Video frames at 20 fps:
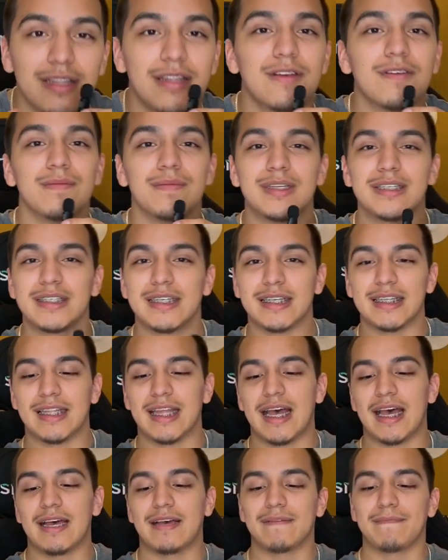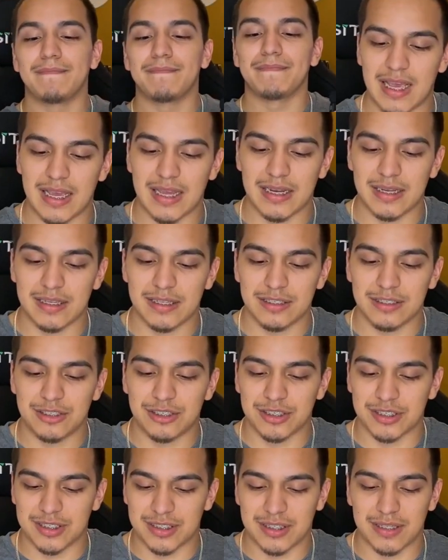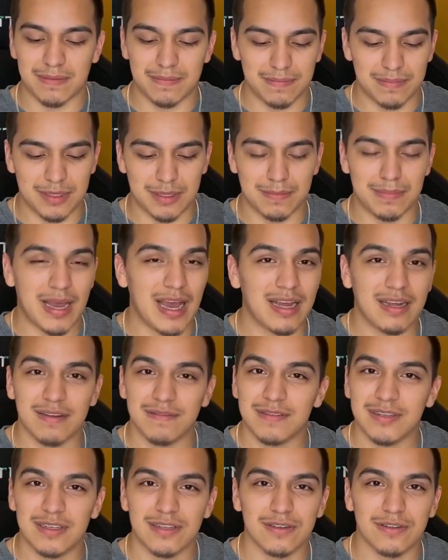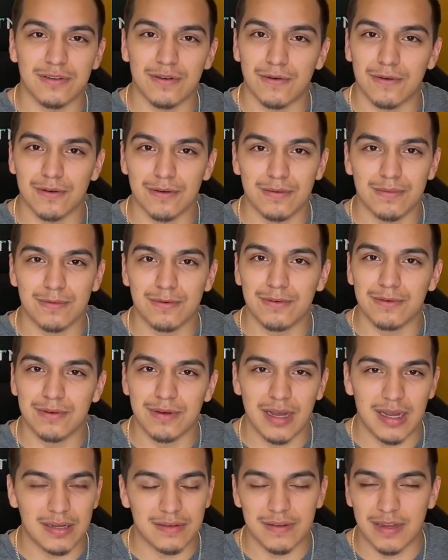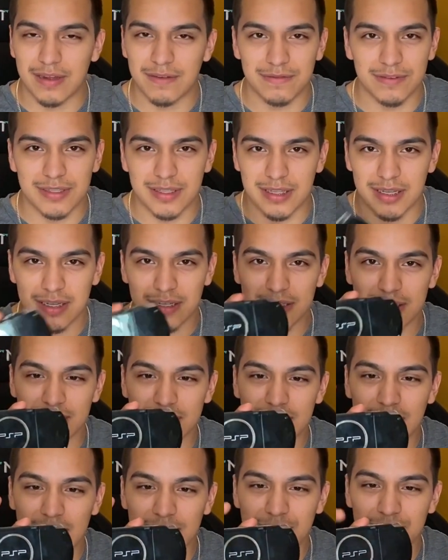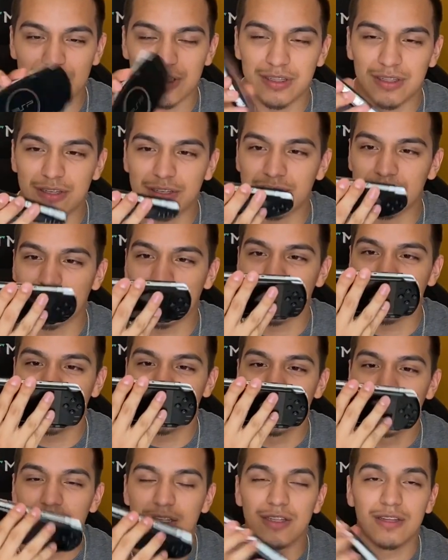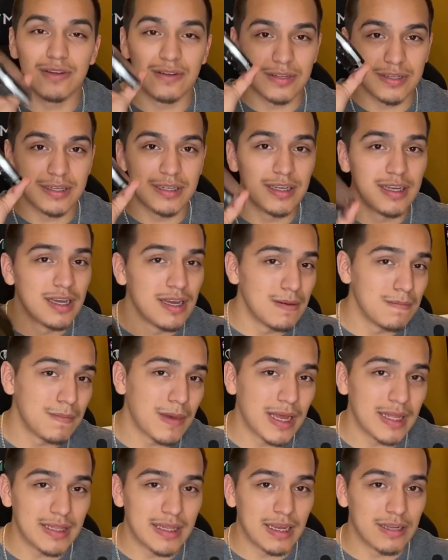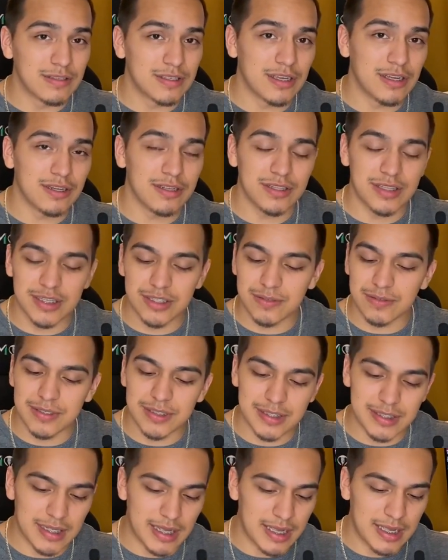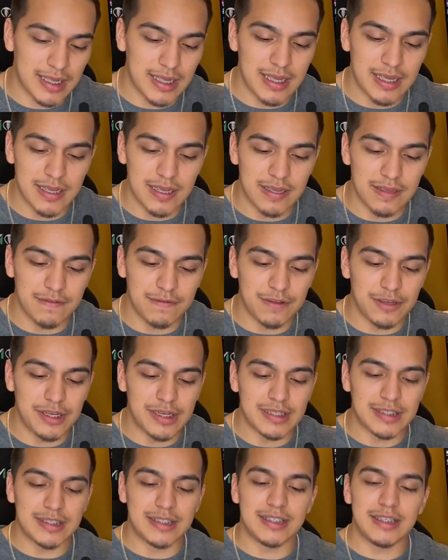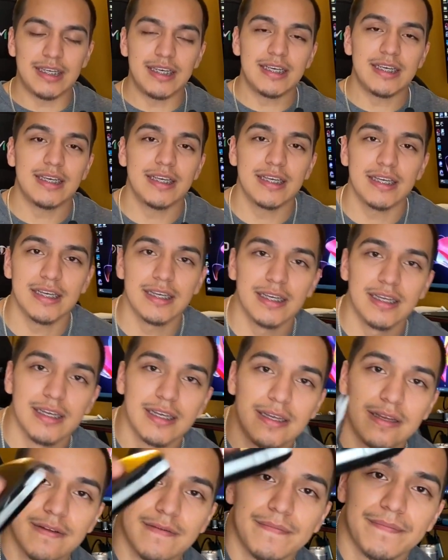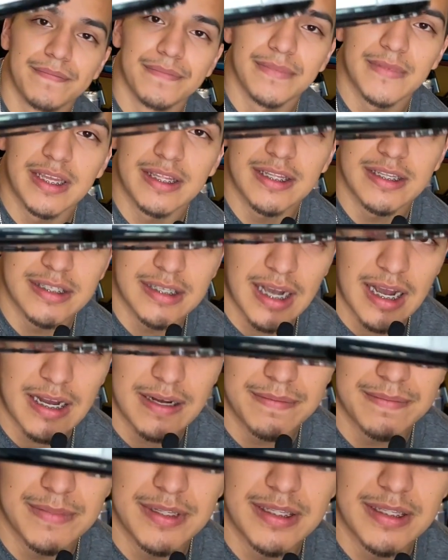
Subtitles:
they were missing that, and just the back of it looked horrible. Everything. This actually looks good. The only downside on this one is that if you can see at the top,